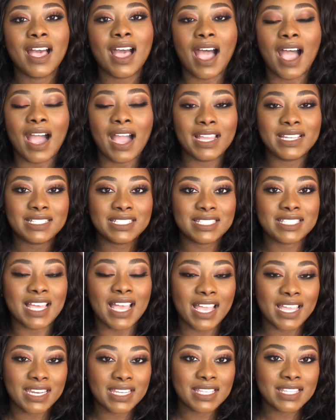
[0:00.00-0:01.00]
I
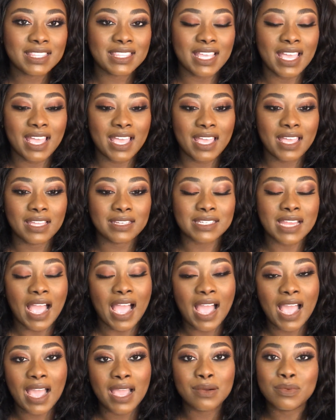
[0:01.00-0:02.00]
decided that
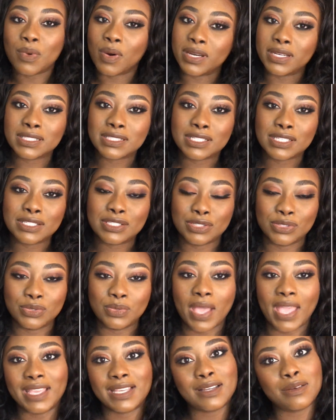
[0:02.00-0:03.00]
I wanted to do
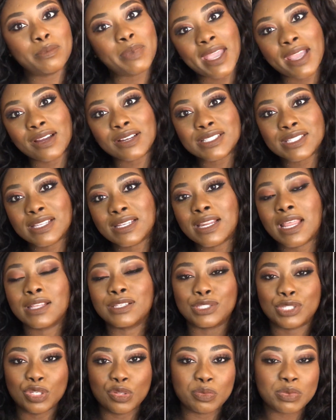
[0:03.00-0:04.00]
a comparison
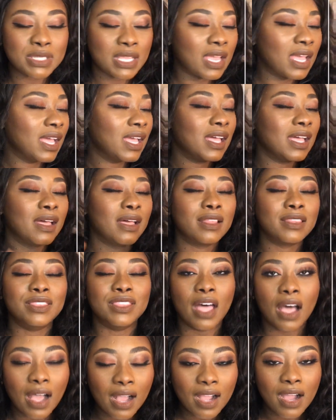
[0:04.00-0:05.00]
dupes
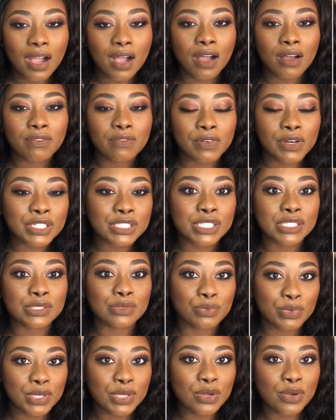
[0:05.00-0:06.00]
knockoff versus
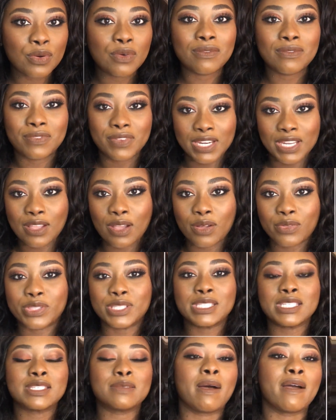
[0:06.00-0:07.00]
real video.
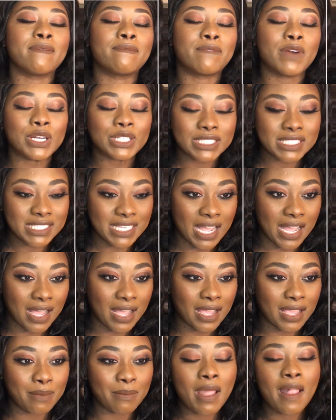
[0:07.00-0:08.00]
This is my first
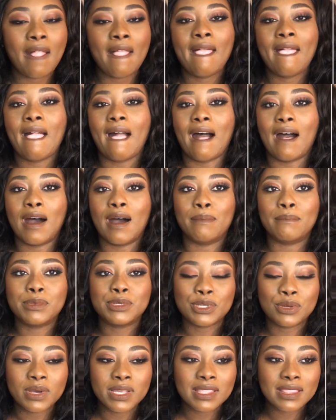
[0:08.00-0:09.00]
time
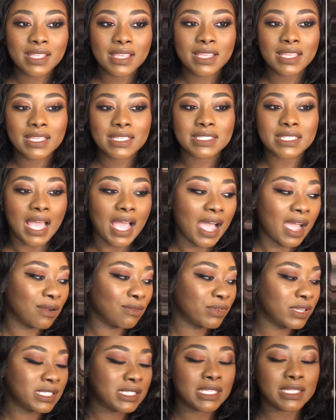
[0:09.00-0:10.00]
doing this. I
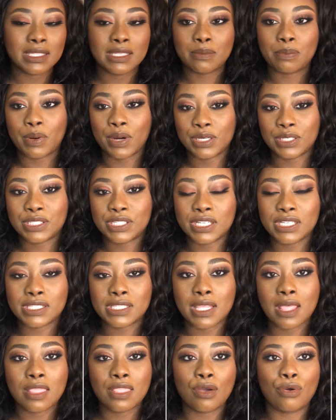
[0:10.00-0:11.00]
recently
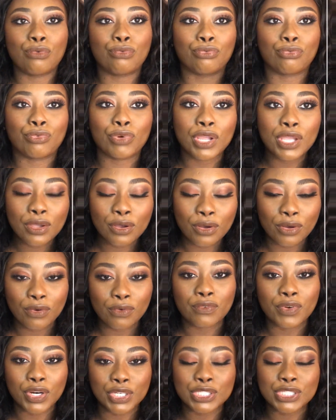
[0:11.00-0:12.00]
purchased the real
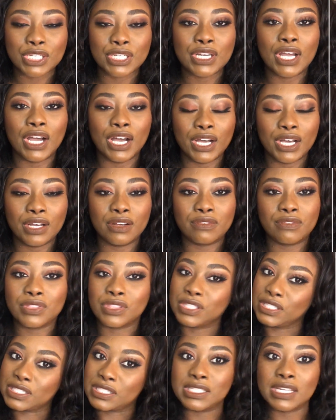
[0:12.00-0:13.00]
version of
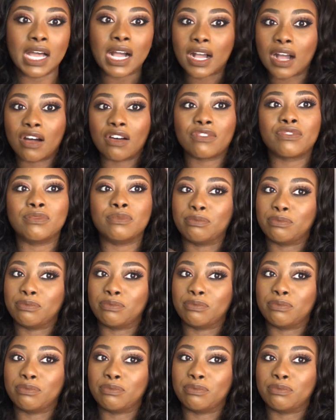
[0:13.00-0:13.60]
this knockoff